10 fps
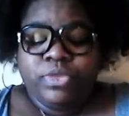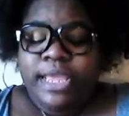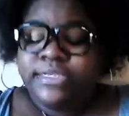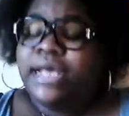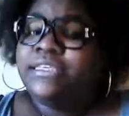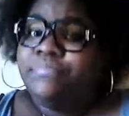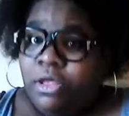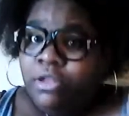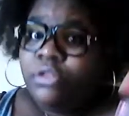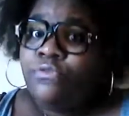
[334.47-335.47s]
Yeah, it does
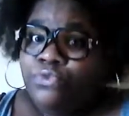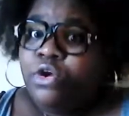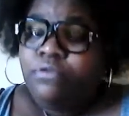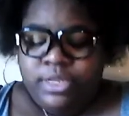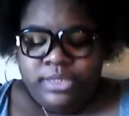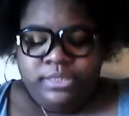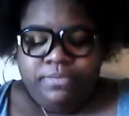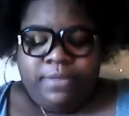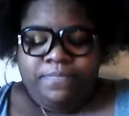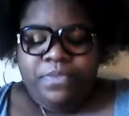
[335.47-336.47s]
smell a little florally to me.